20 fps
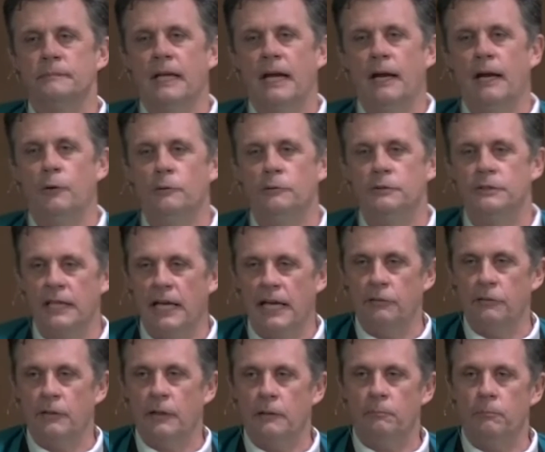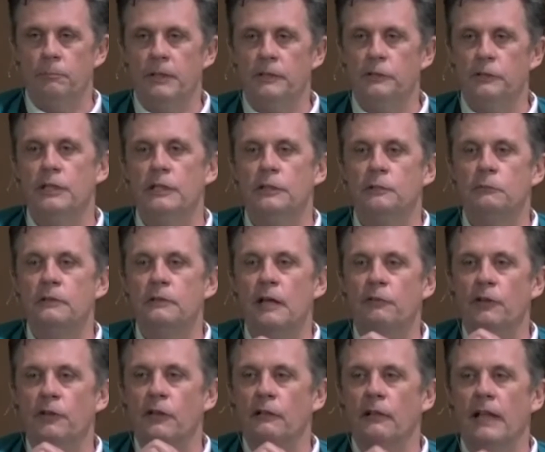who said that, but
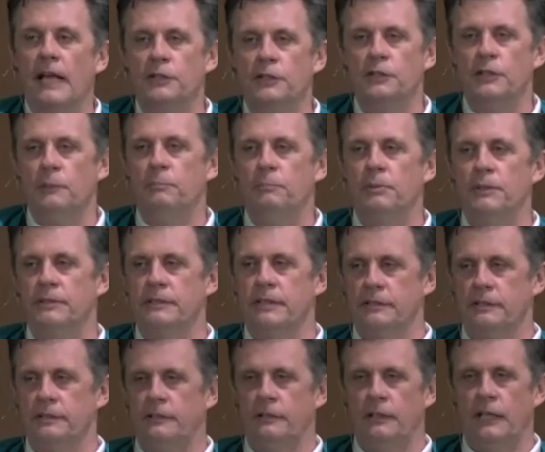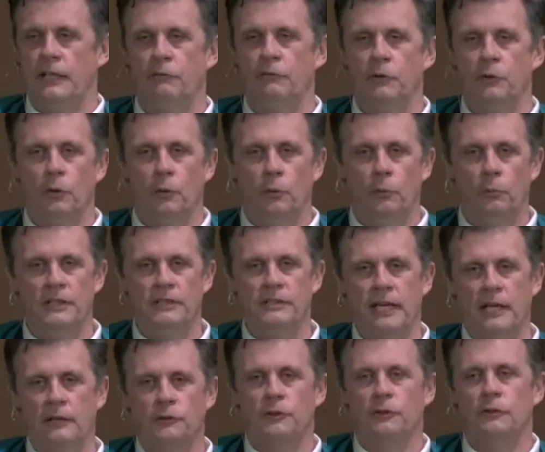nevertheless, she persisted even though we
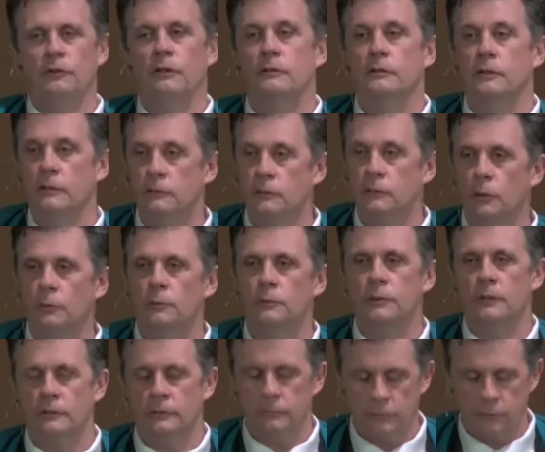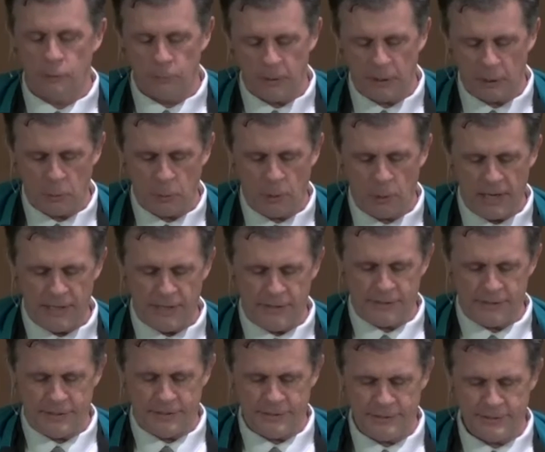censured her and told her to be
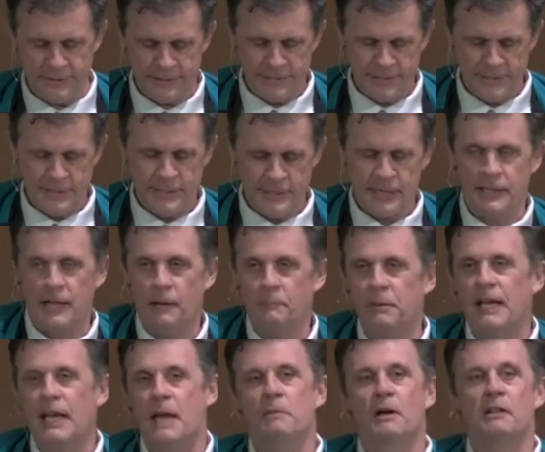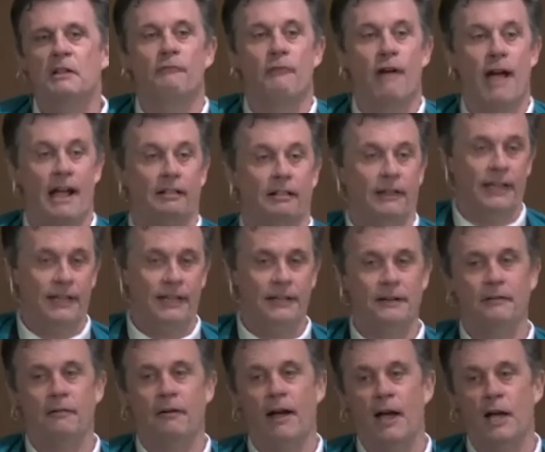quiet. And that became a rallying
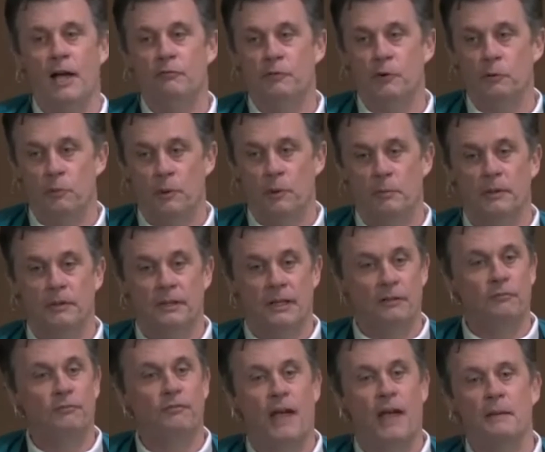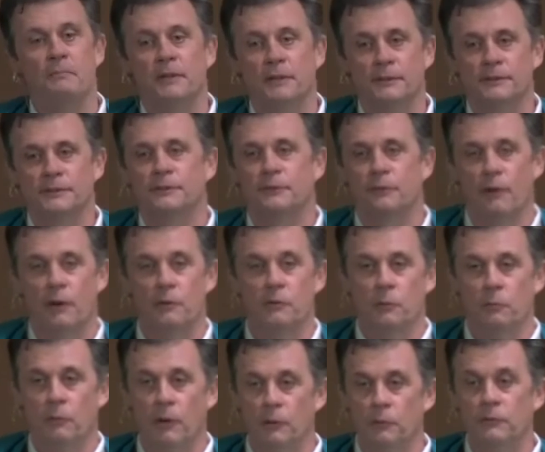cry for women and feminists throughout the
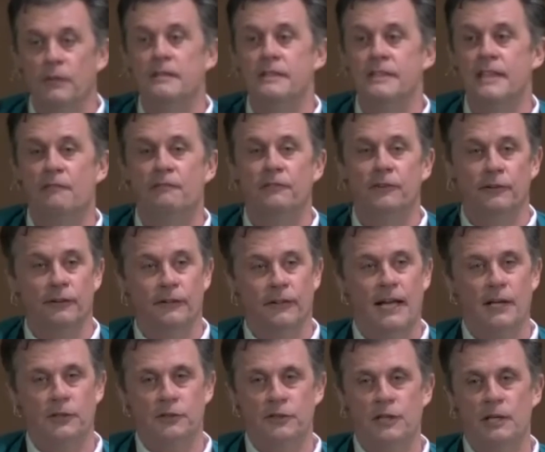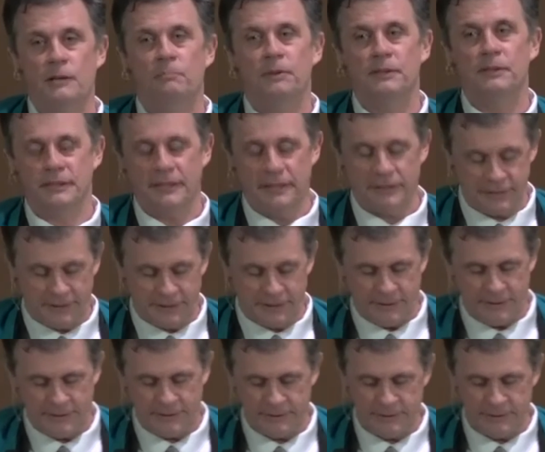world, that nevertheless, she persisted.